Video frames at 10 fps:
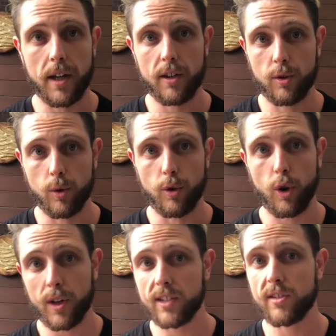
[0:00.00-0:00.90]
that your
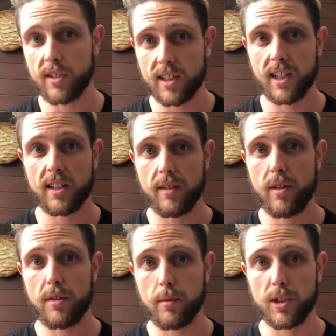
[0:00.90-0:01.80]
non-exercise
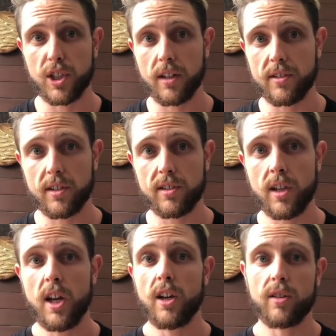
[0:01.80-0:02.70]
activity thermogenesis,
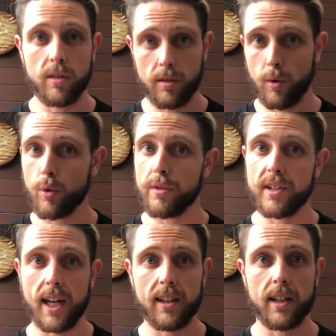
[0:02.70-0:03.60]
all the
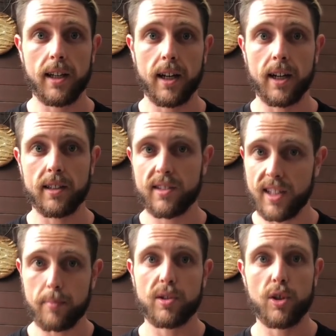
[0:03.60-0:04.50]
daily
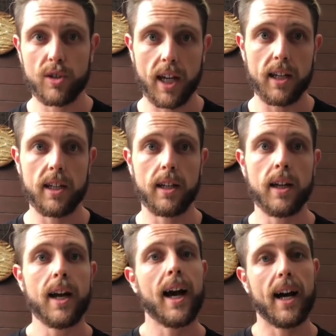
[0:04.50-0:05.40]
steps that you're taking,
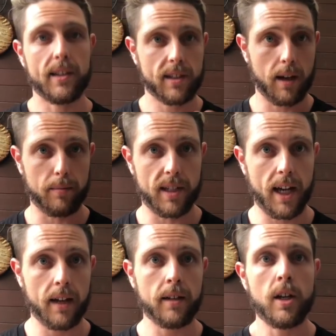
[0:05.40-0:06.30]
has come
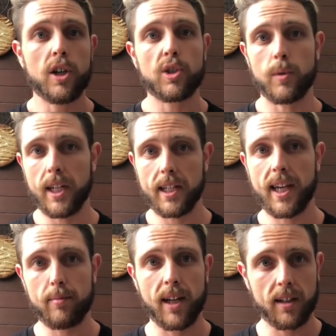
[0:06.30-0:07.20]
down. So we need to
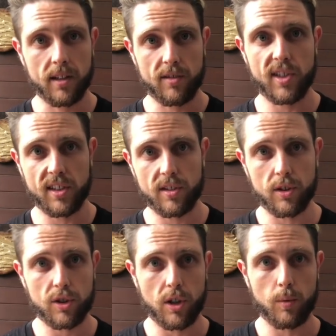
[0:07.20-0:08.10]
keep that
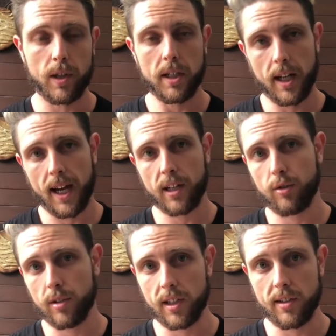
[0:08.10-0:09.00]
consistent so that we can
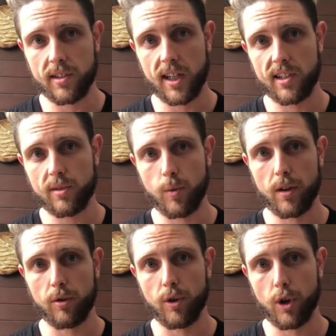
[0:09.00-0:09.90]
accurately assess
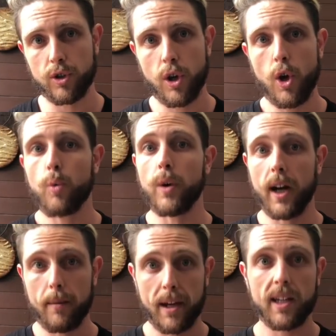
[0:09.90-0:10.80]
whether or not we
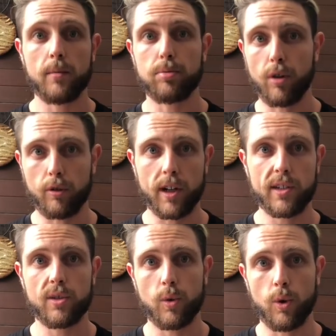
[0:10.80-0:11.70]
are making
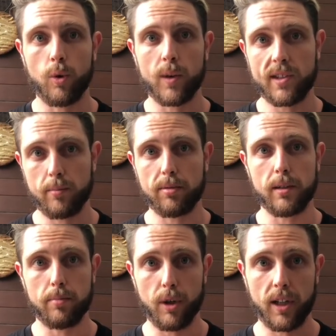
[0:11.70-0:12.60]
progress or we're simply
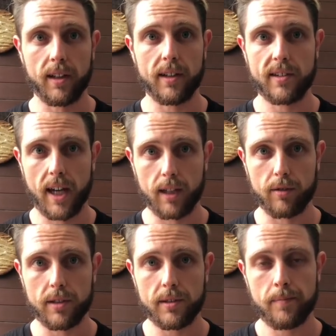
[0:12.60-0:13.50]
burning less
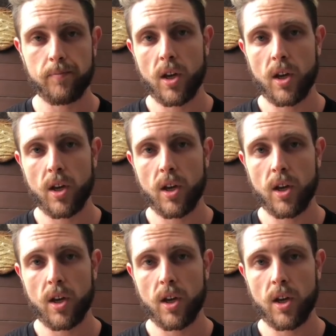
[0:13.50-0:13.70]
calories.